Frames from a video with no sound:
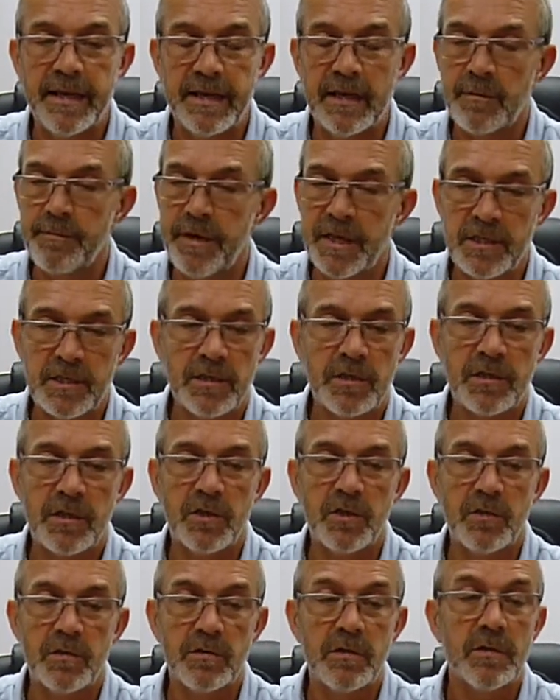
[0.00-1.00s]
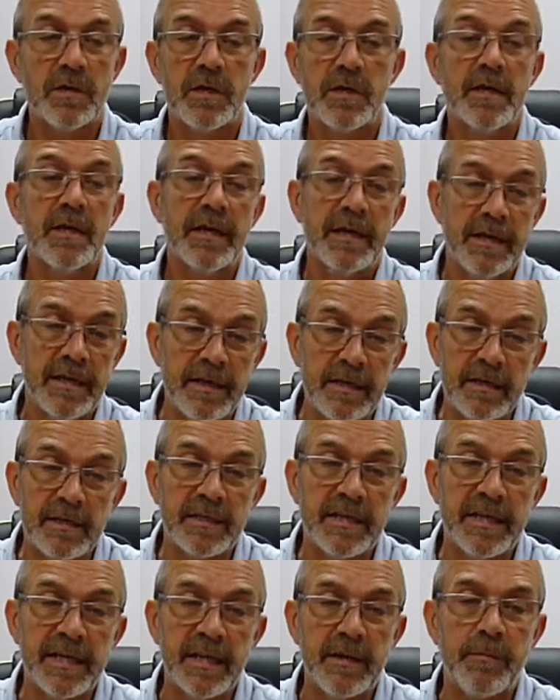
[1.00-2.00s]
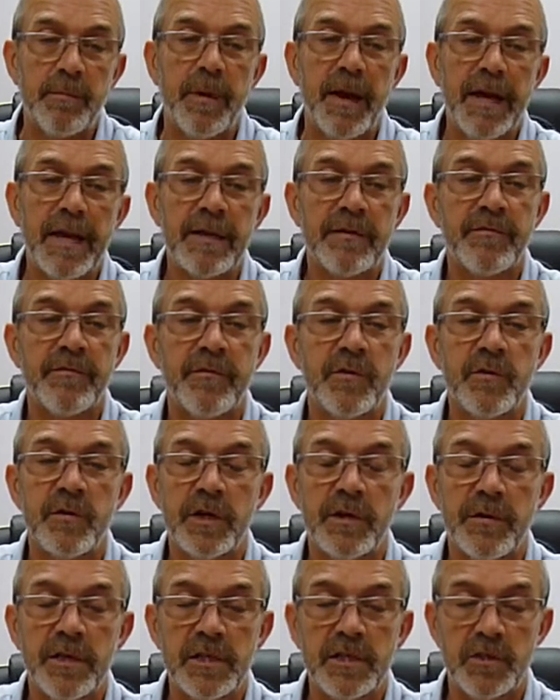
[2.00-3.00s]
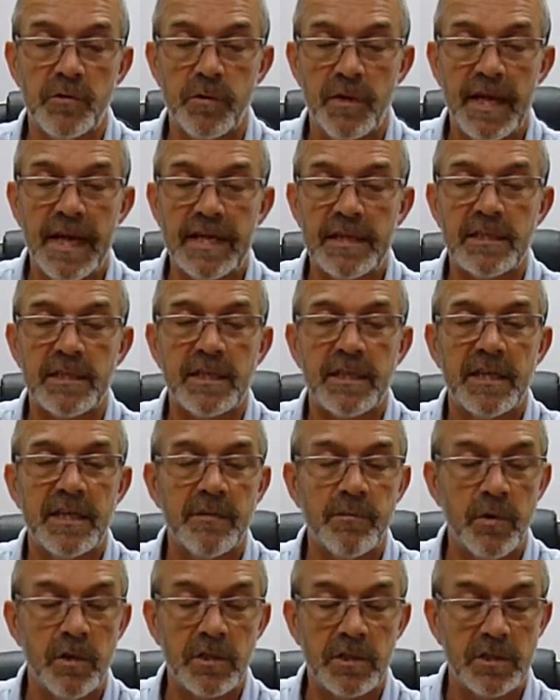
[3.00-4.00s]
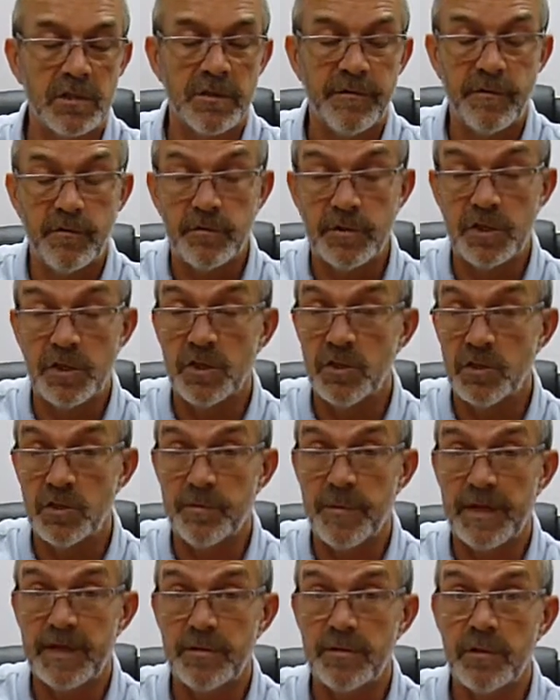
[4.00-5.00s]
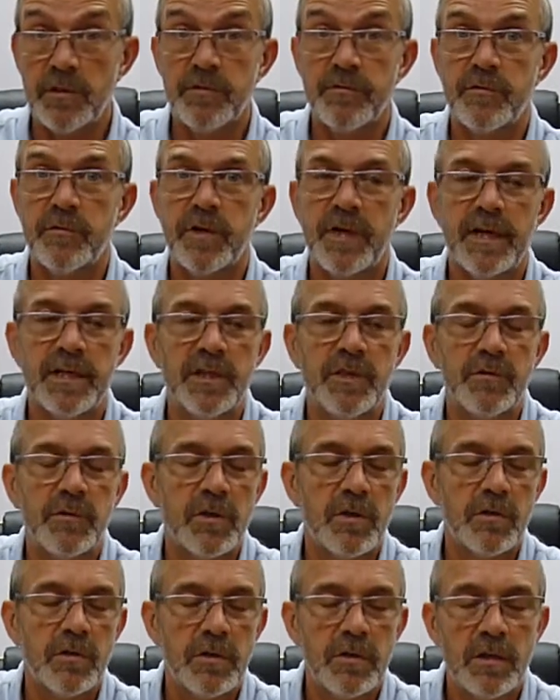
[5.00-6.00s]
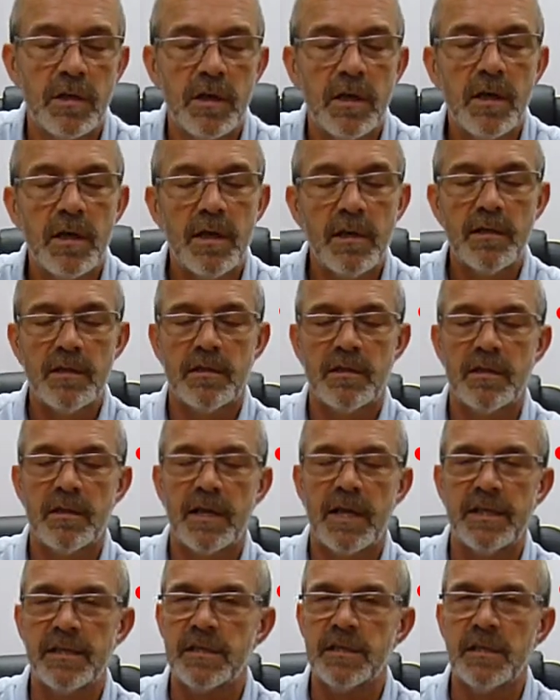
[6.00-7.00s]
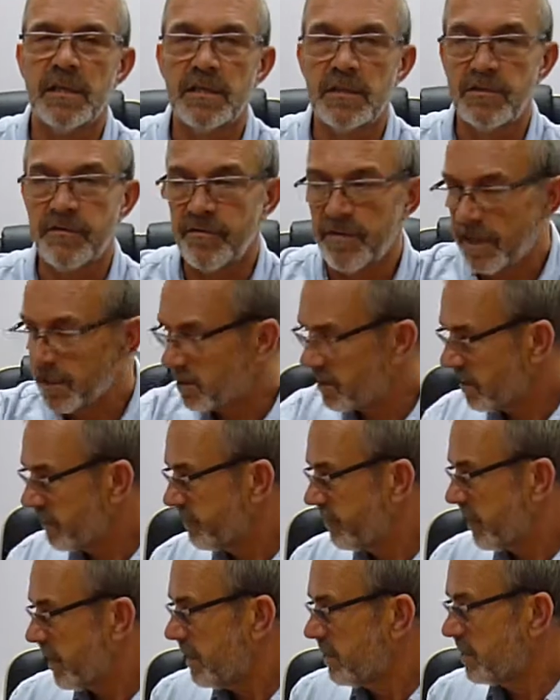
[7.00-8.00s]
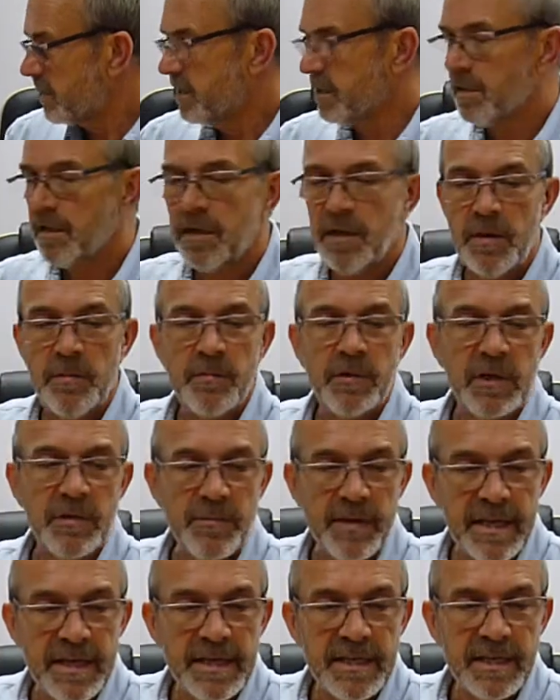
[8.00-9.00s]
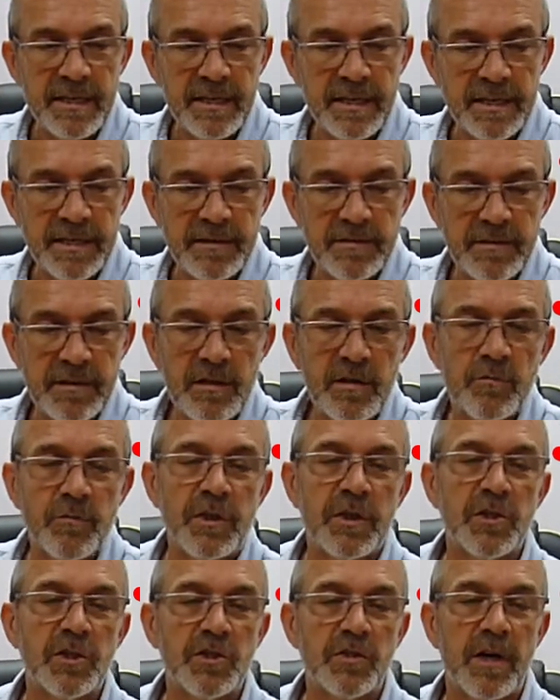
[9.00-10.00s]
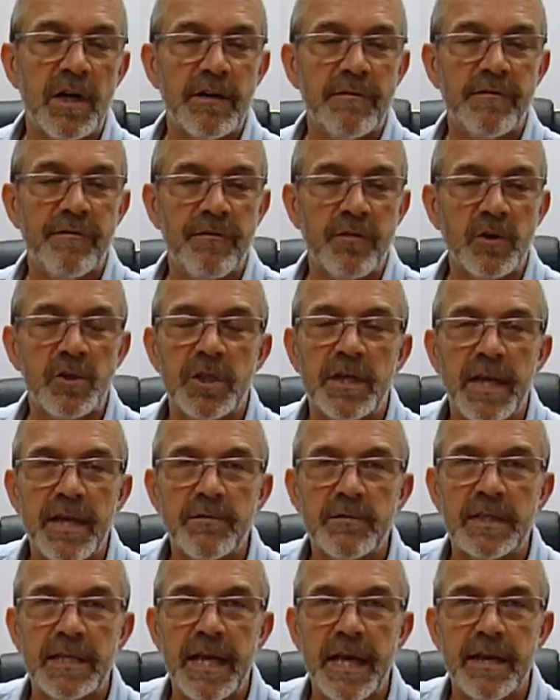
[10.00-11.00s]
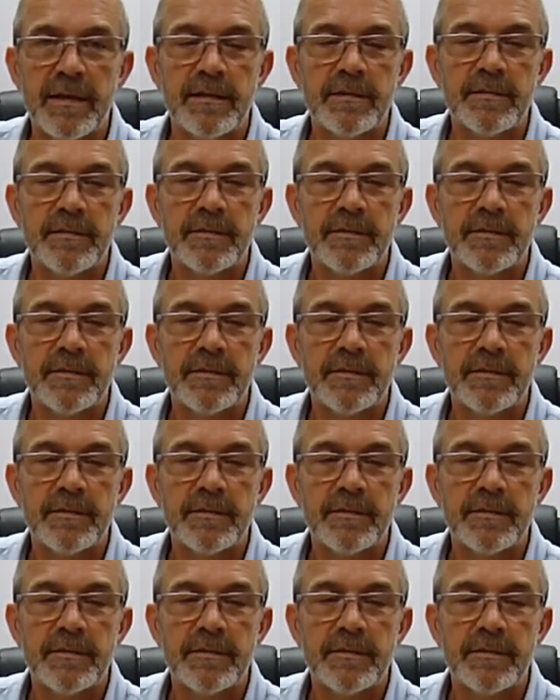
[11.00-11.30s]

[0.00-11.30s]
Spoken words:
It'll measure the load, it'll take it back a few degrees to relax the gearbox, so if you wanted to use the manual override you could. The light starts to flash and advises, but immediately we can try and flush it out again.